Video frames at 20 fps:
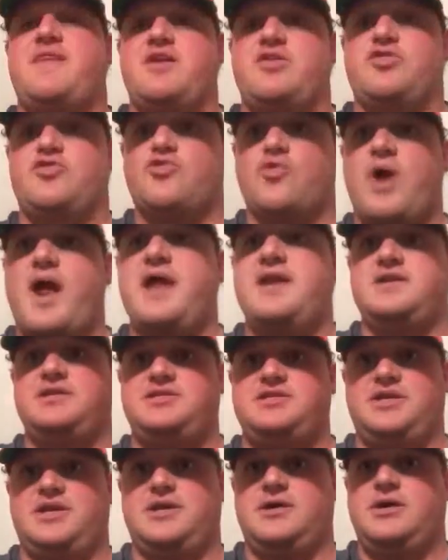and they
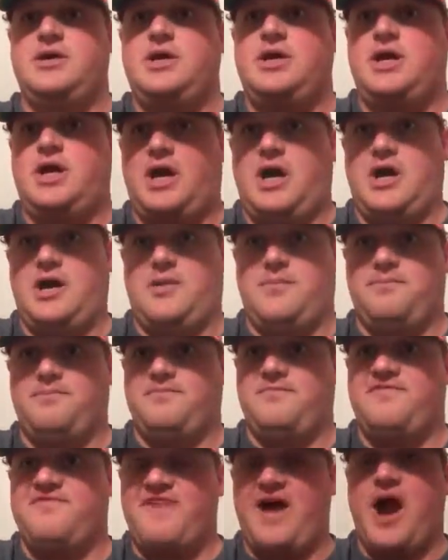threatened to
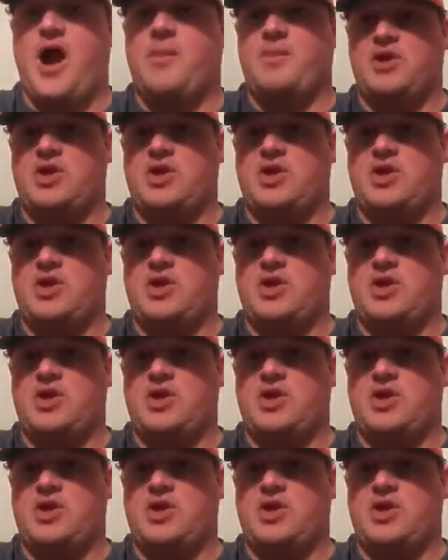fire